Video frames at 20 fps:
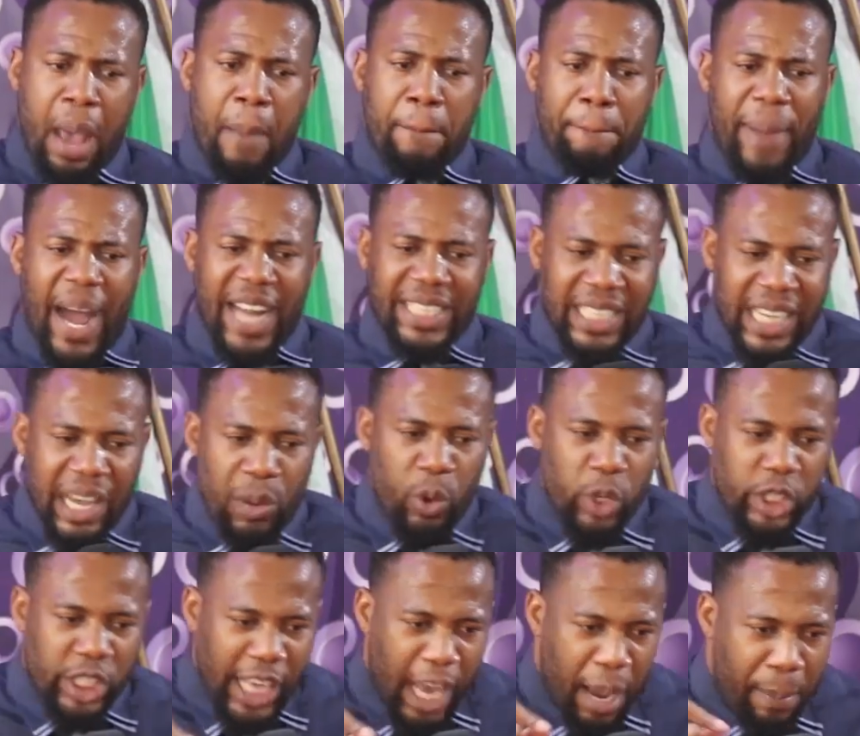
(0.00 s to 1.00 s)
But he
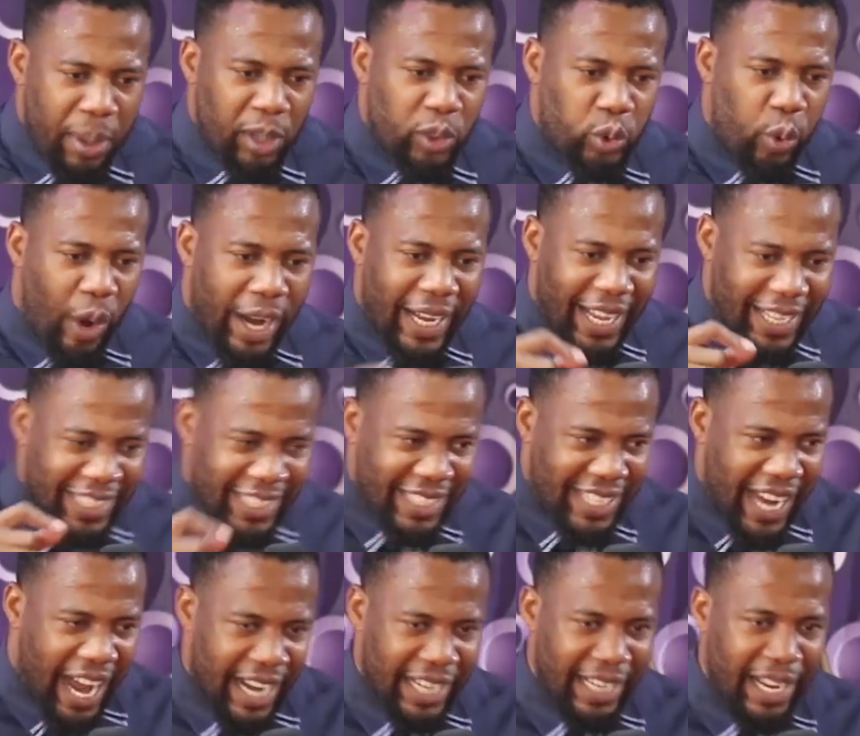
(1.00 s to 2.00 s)
was able to
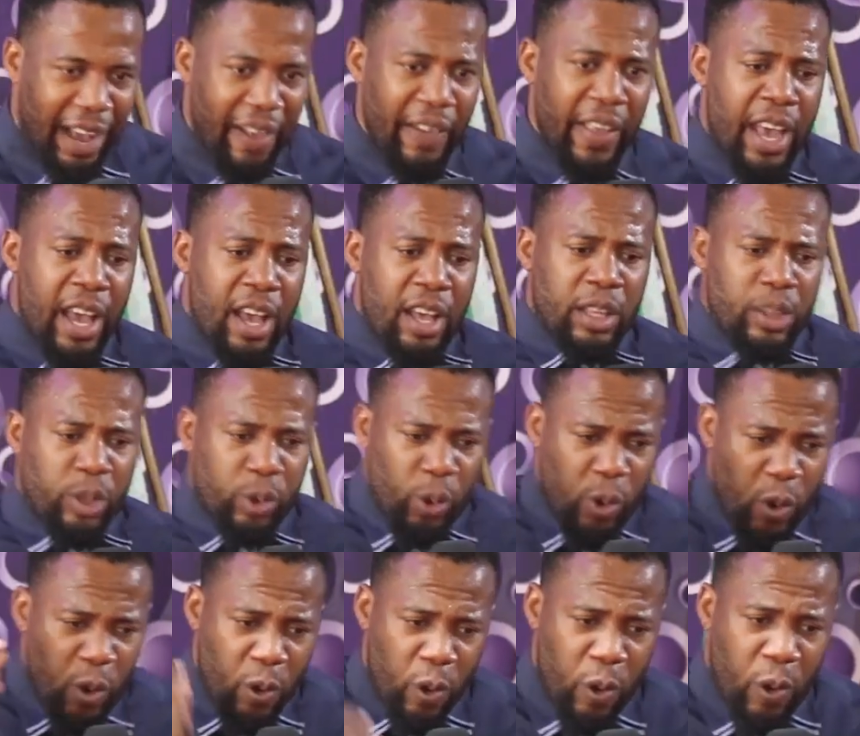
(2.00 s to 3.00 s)
understand
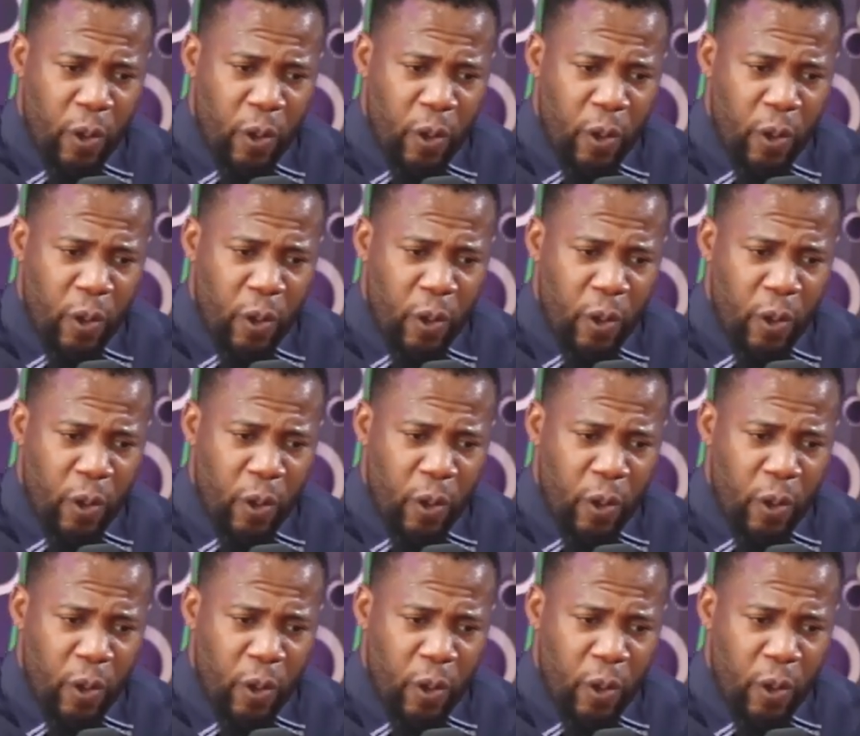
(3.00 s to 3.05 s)
through